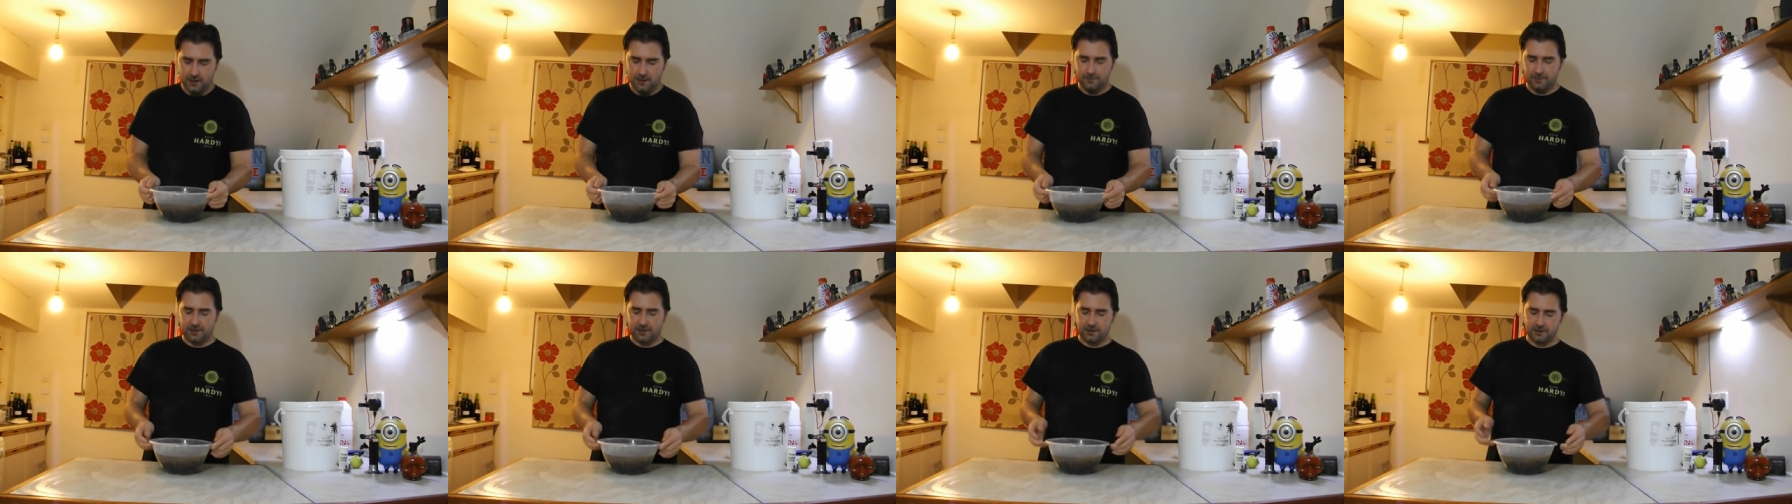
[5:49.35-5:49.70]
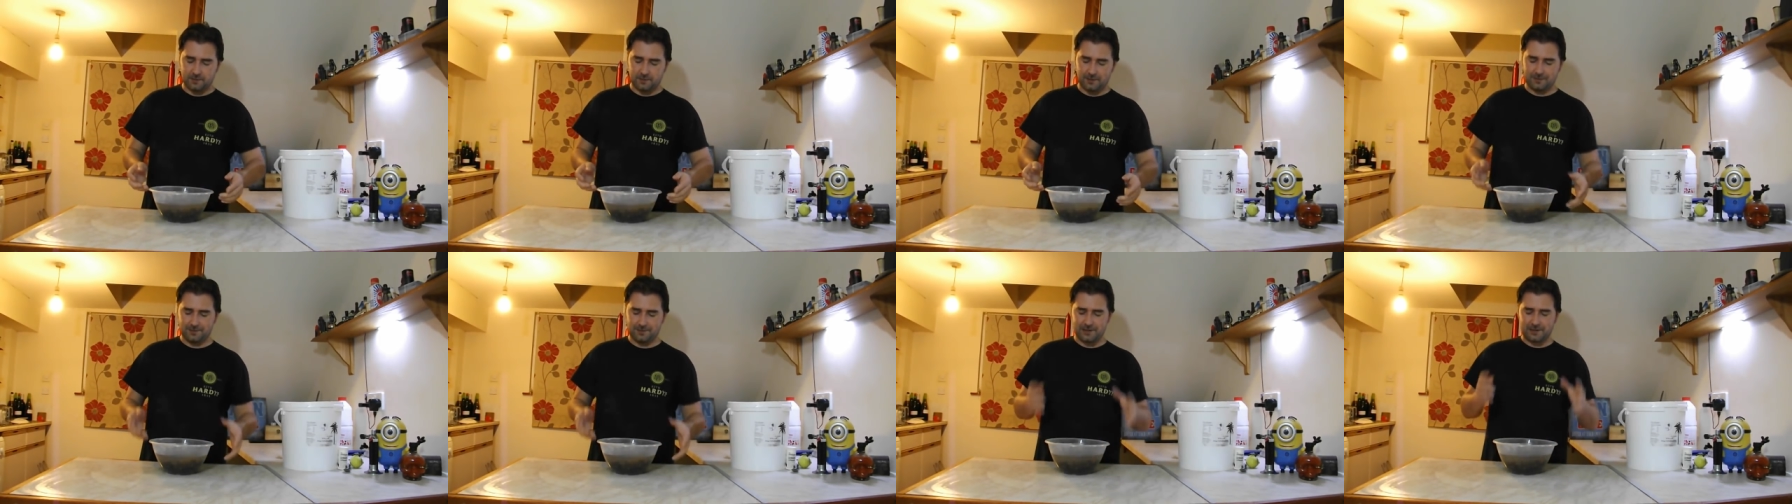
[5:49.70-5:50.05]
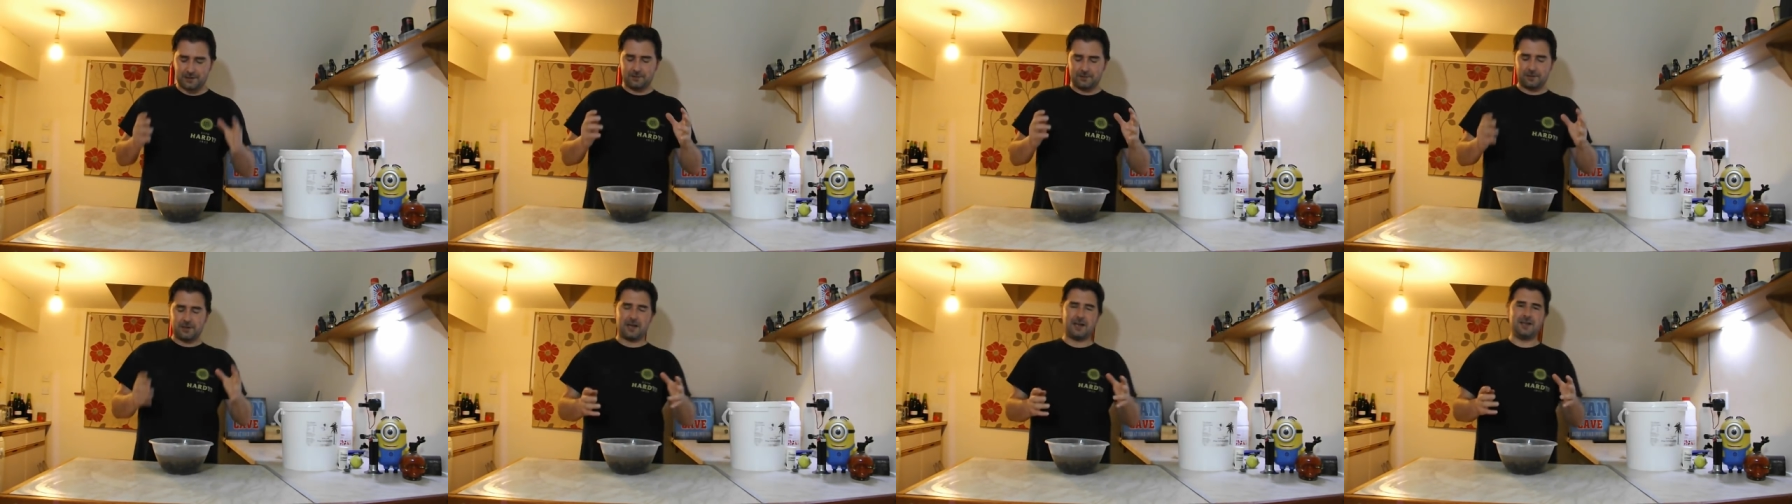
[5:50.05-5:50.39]
Because, well,
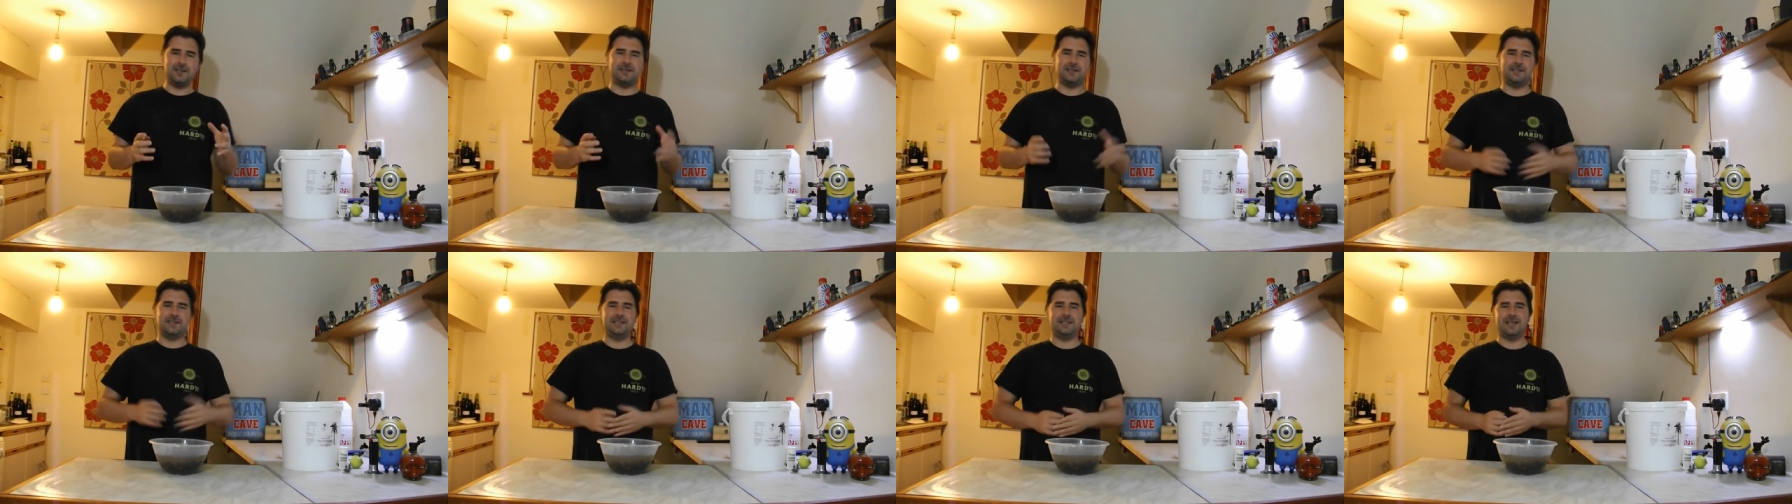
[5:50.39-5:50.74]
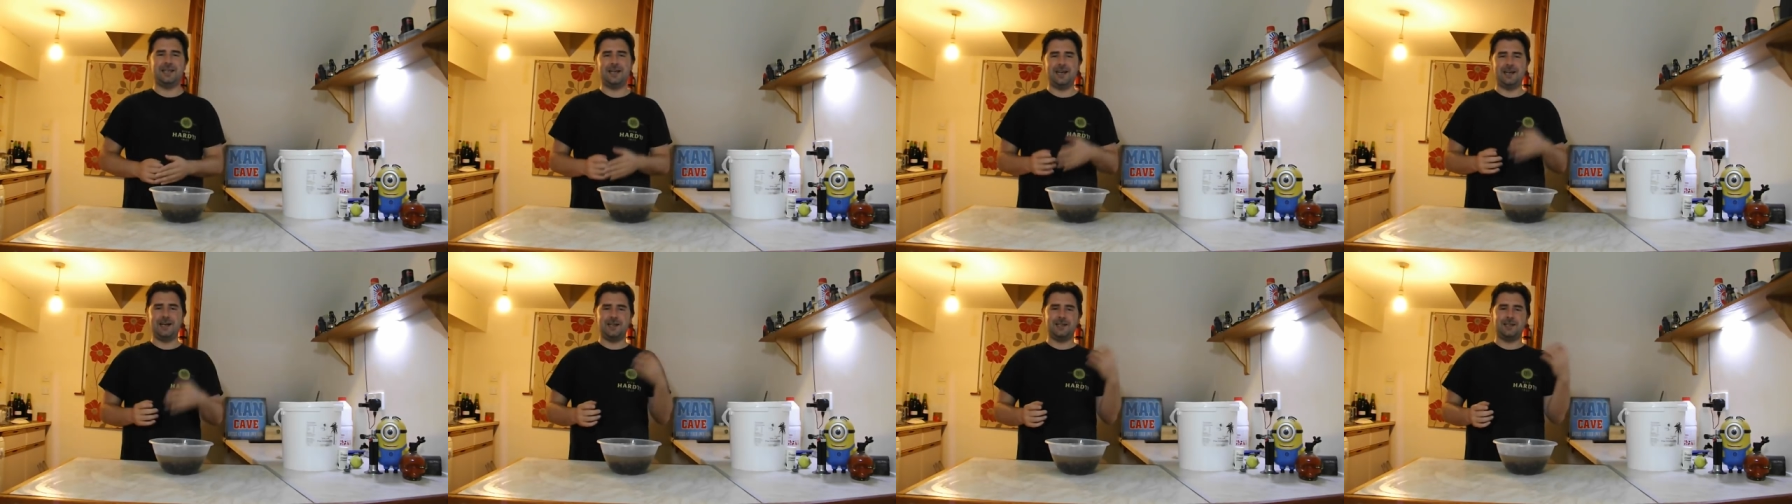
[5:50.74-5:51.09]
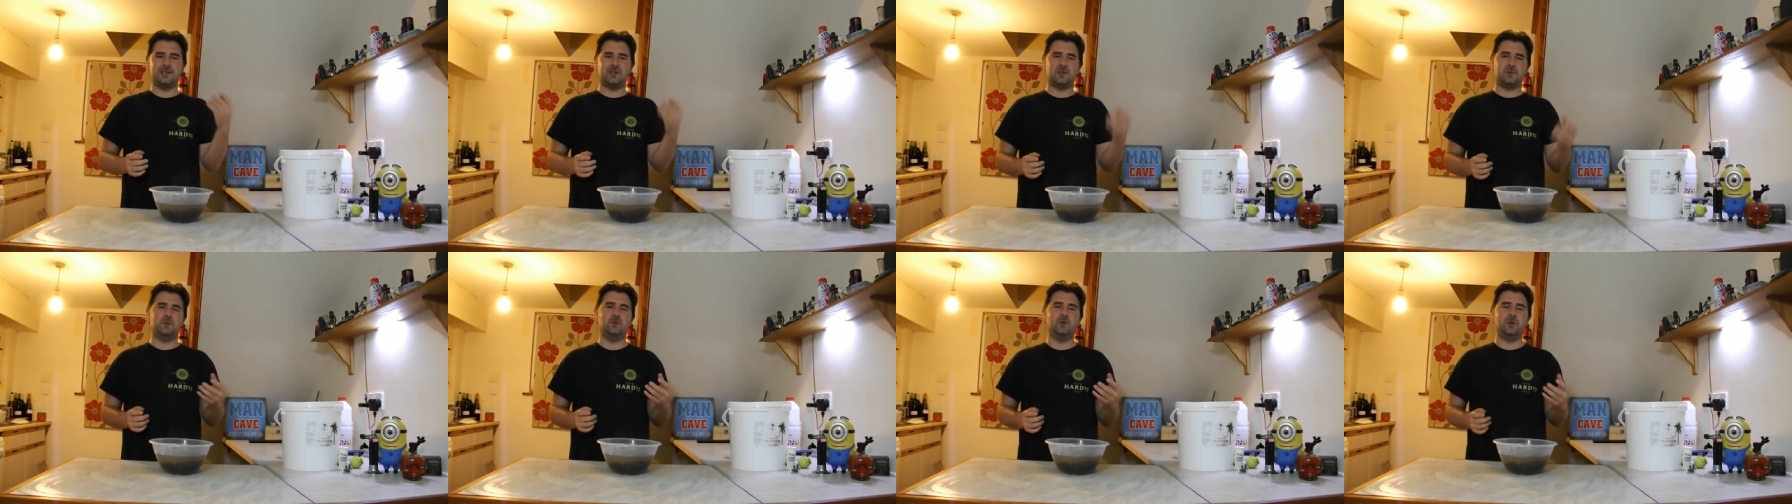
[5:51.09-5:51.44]
sultanas contain a
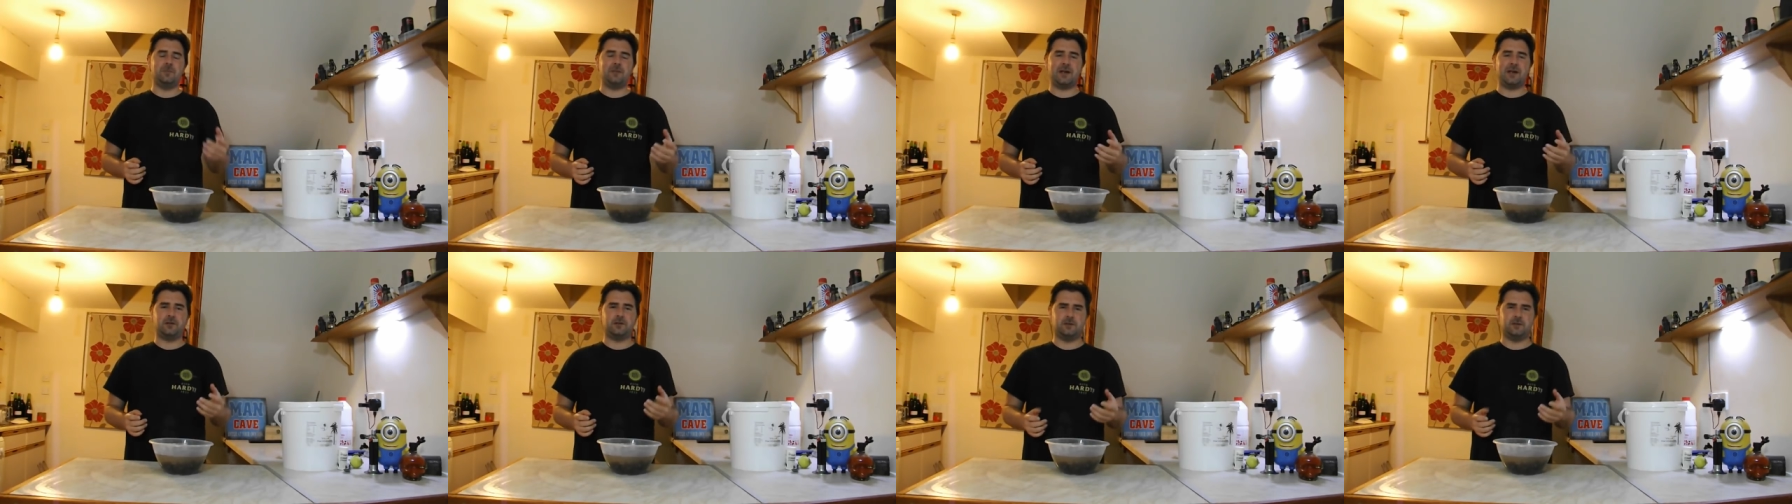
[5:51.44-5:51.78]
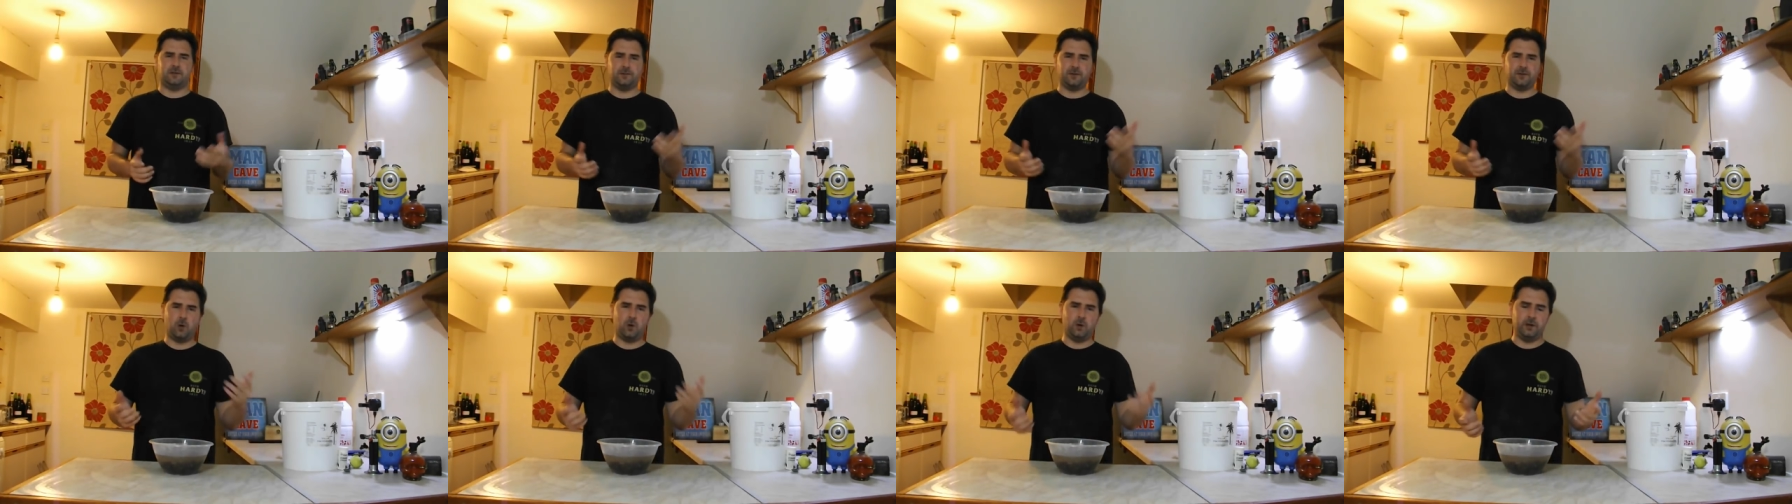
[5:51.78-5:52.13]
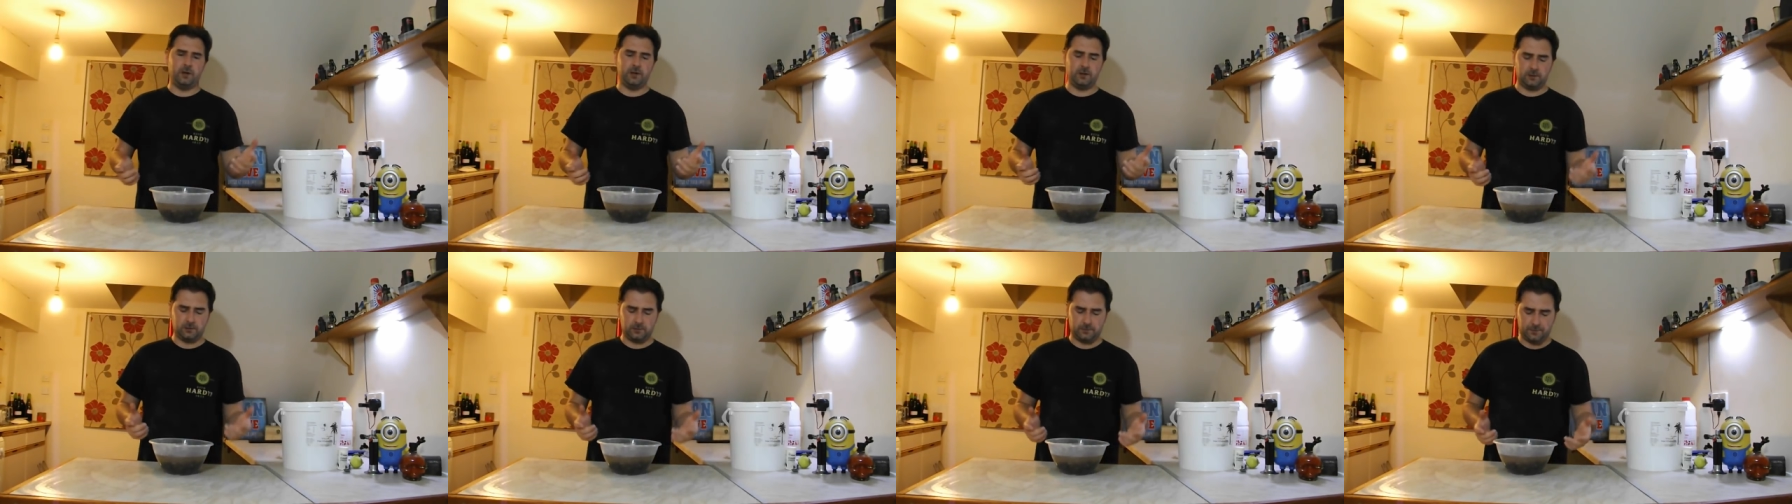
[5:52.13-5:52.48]
small amount of
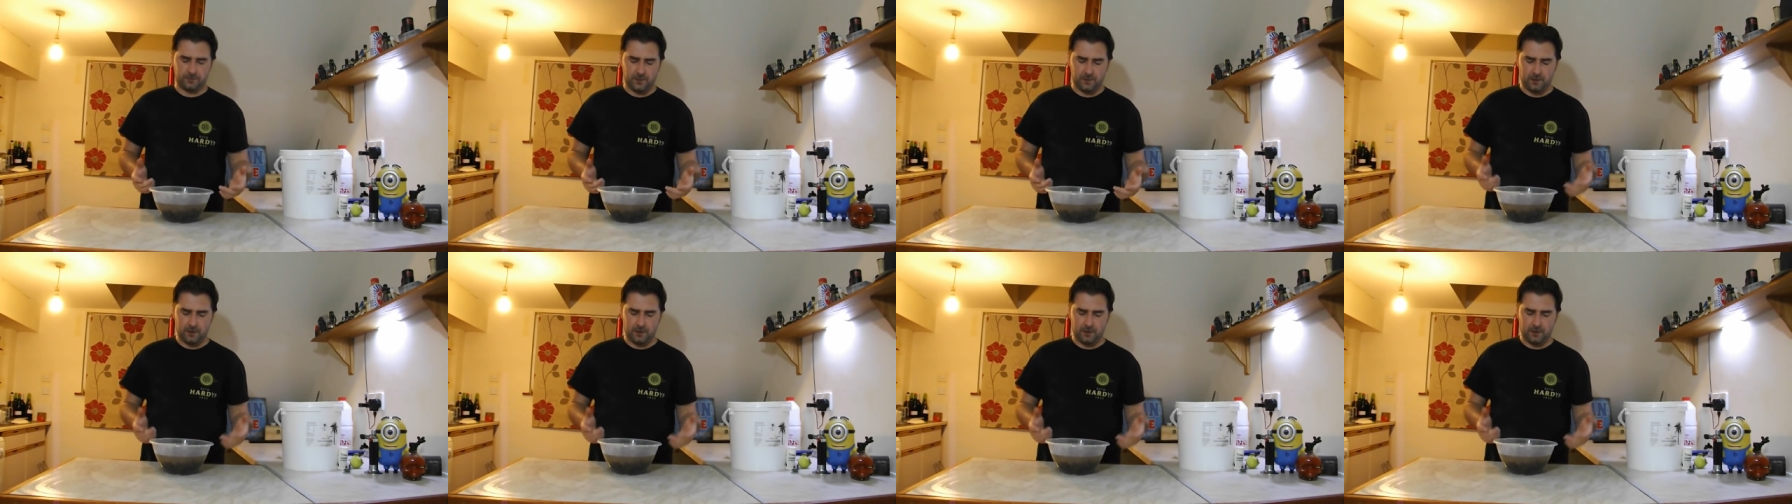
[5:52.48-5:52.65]
oil.